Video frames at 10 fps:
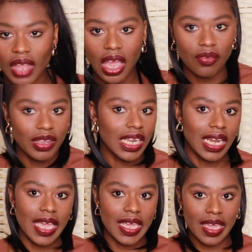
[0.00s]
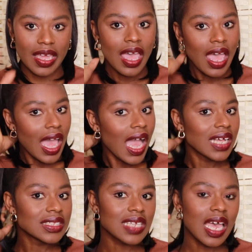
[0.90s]
I really like it,
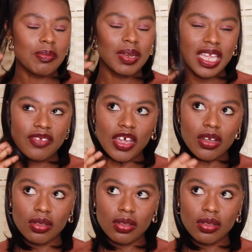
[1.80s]
and I believe I